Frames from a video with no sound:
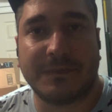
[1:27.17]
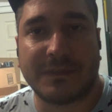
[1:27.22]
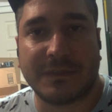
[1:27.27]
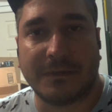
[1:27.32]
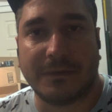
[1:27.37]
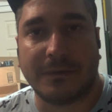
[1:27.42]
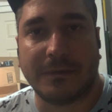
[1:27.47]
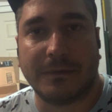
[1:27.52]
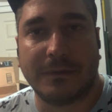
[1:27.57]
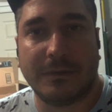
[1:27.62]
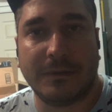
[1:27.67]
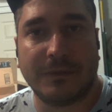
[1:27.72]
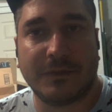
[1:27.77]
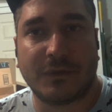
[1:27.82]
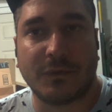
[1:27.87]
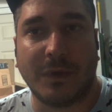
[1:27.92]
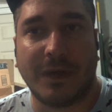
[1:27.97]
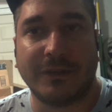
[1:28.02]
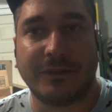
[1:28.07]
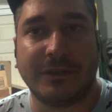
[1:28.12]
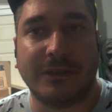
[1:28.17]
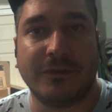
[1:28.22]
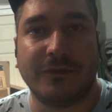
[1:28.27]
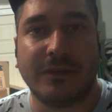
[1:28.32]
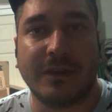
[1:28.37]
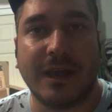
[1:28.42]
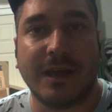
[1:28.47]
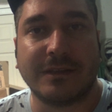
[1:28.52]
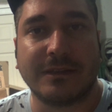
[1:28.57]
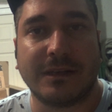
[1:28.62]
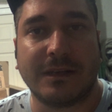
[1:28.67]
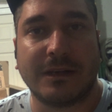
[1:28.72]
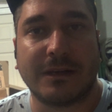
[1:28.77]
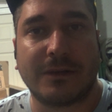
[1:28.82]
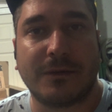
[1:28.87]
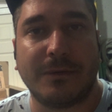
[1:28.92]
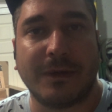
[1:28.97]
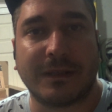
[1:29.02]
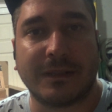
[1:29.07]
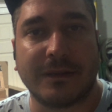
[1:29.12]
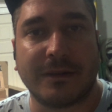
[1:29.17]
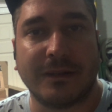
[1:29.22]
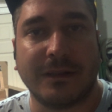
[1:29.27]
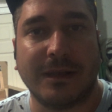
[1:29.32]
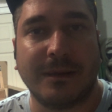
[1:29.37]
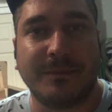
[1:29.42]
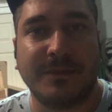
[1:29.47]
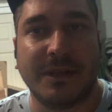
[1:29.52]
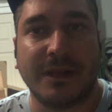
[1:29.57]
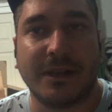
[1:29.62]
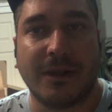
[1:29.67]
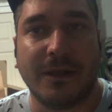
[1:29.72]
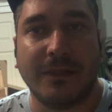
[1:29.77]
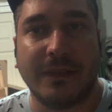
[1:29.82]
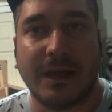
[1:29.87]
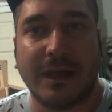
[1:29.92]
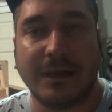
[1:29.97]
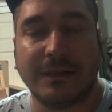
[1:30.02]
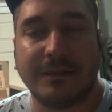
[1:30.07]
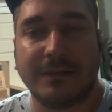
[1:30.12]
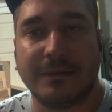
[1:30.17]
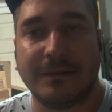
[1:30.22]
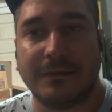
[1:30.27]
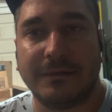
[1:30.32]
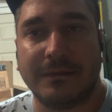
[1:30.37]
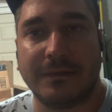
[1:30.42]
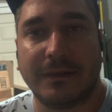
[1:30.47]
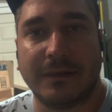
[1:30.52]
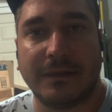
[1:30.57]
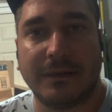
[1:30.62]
So just wanted to give you guys a quick little update on that. And